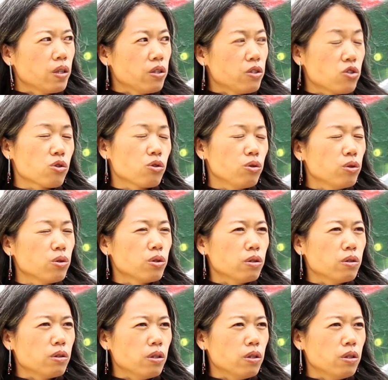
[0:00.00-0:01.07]
It's good
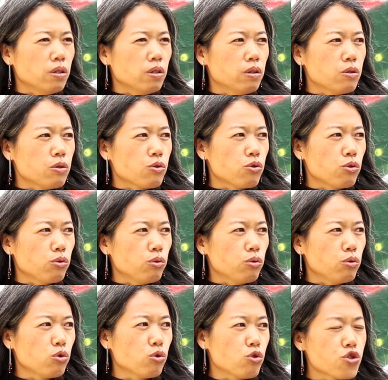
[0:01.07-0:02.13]

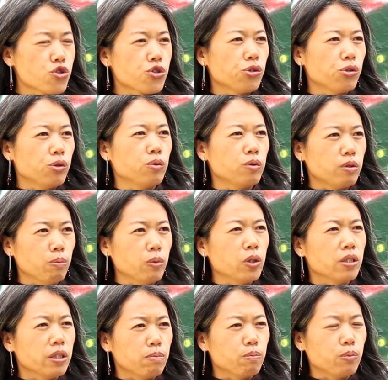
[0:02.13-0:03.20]
to show
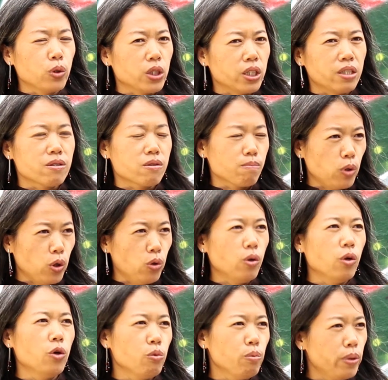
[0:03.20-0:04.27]
Berlin is more
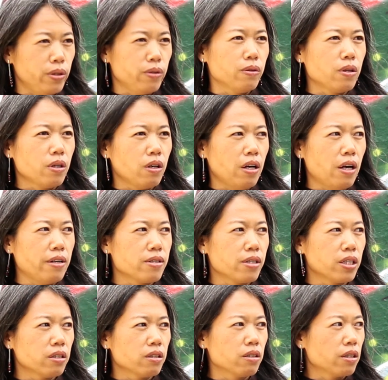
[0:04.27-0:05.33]
open. I
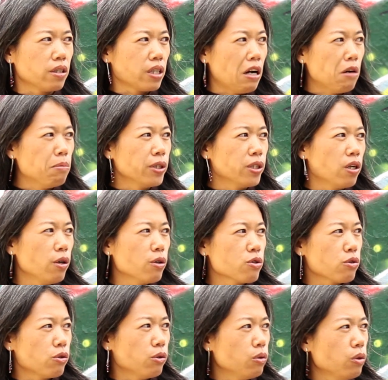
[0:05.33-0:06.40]
think the government
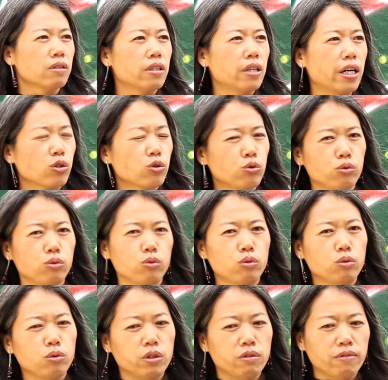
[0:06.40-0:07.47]
also like
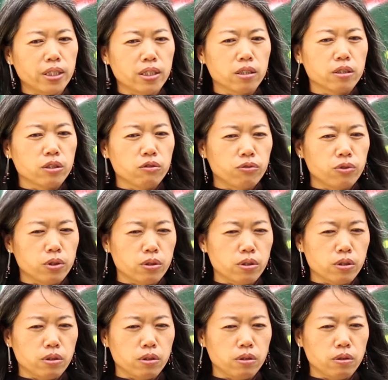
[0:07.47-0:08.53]
to invite
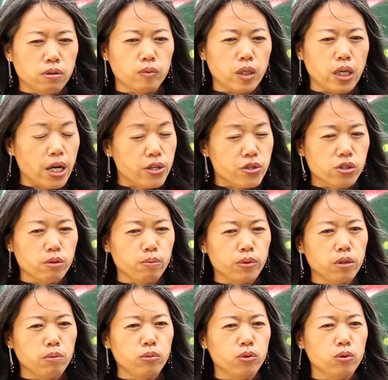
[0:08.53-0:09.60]
different culture
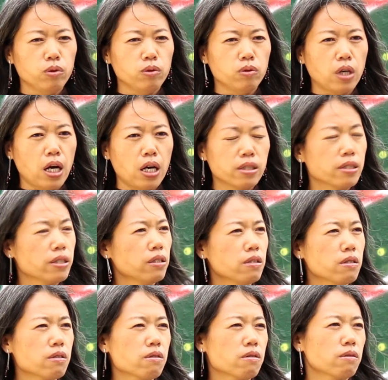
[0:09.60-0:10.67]
people,
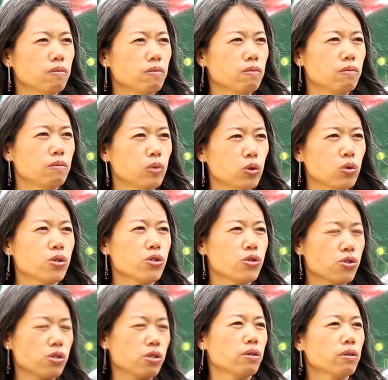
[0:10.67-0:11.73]
artists,
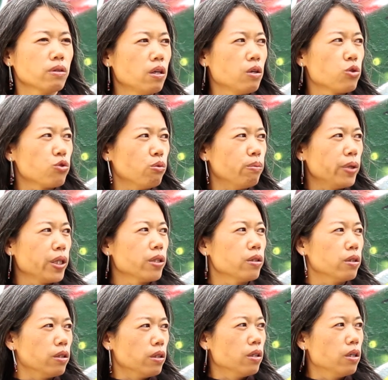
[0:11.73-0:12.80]
musicians, to make
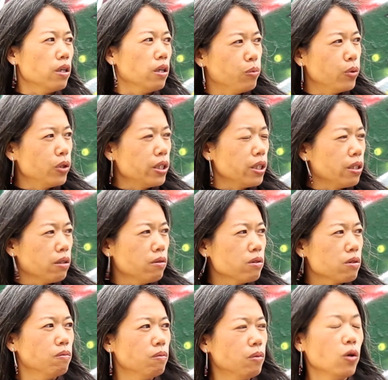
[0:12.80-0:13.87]
Berlin
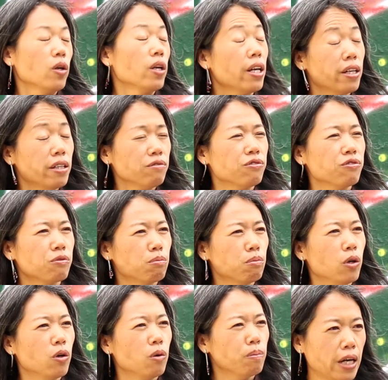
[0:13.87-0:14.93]
more life,
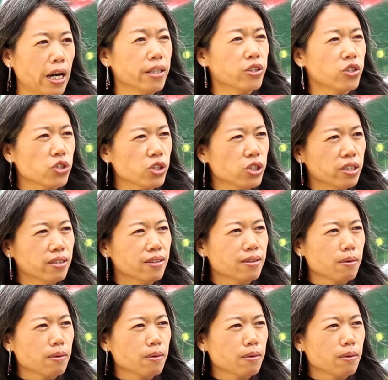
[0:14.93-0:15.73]
more energy.